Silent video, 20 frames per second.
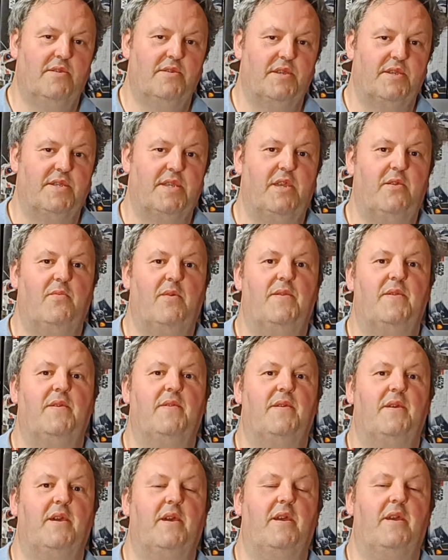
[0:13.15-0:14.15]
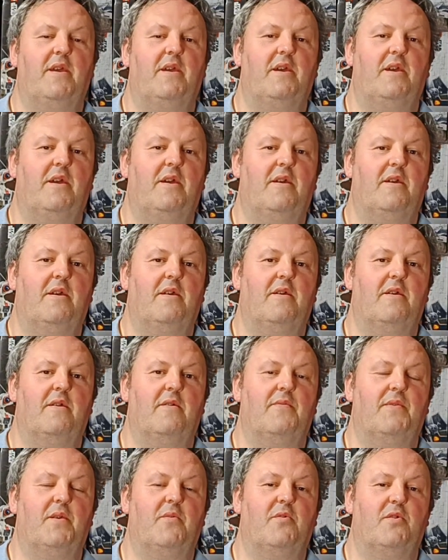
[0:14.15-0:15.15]
to see whether
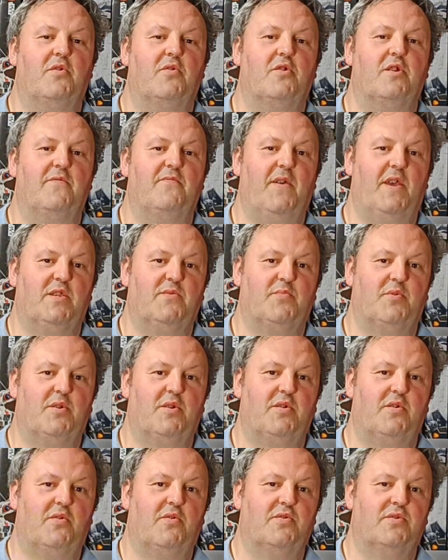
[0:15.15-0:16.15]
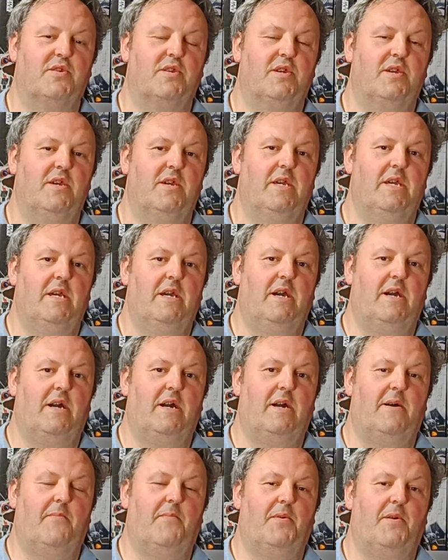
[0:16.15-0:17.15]
they were a good investment or not.
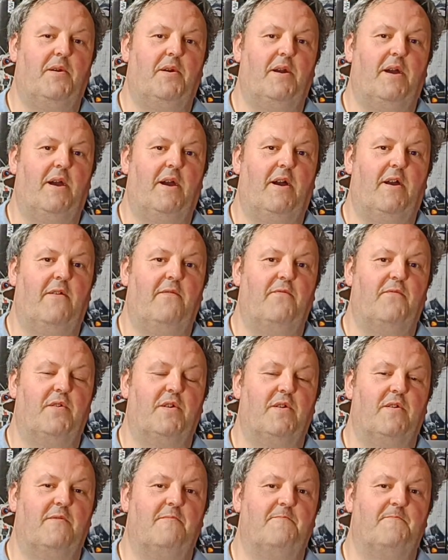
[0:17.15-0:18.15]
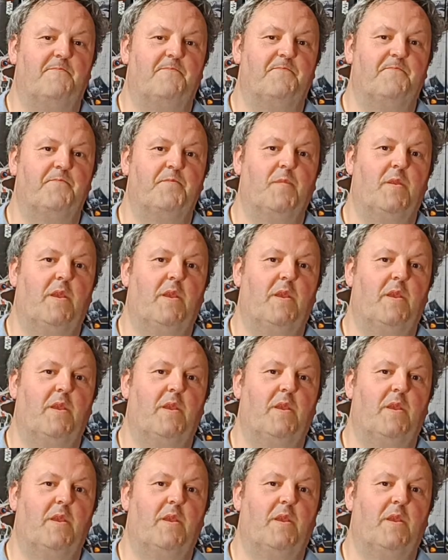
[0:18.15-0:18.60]
But I'm